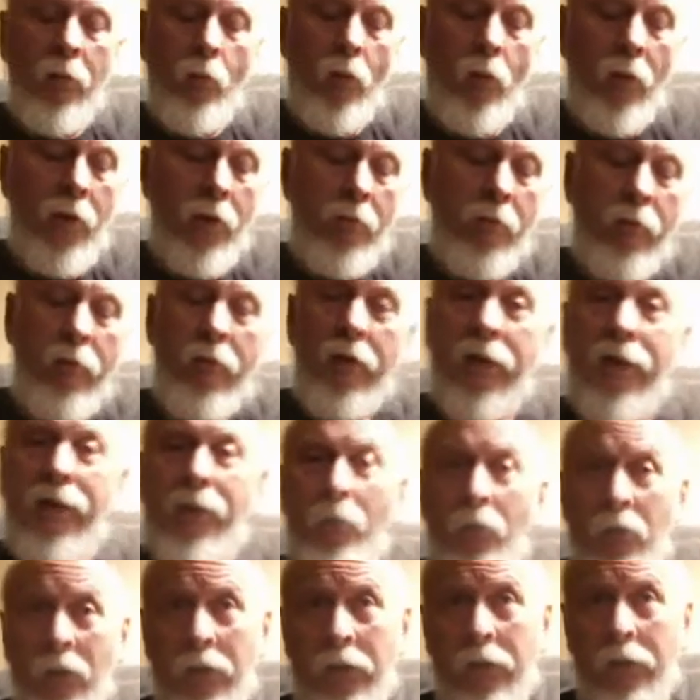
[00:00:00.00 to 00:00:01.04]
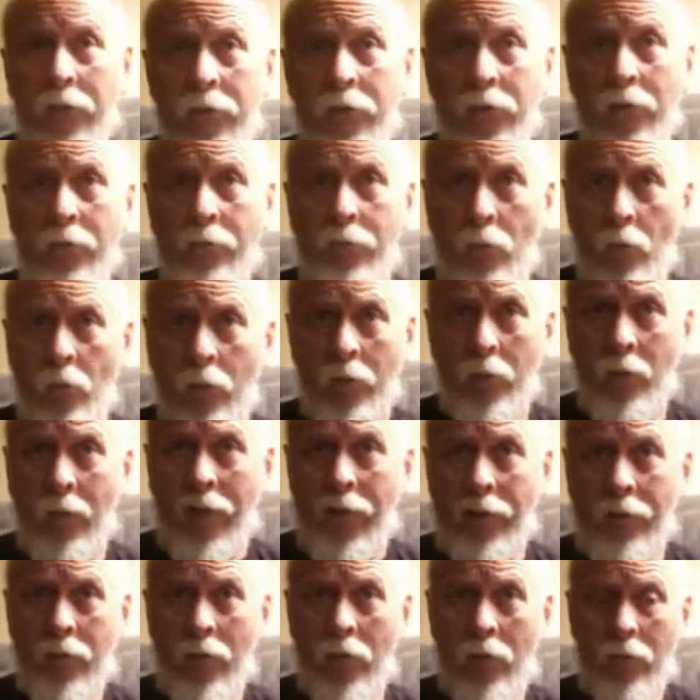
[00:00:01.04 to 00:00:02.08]
One other thing I want to get to before we go
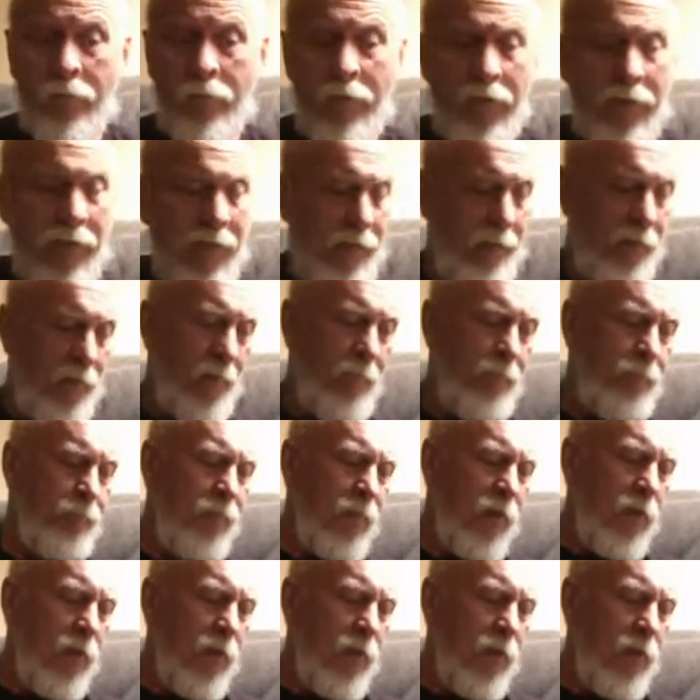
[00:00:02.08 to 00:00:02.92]
out and talk about ammo.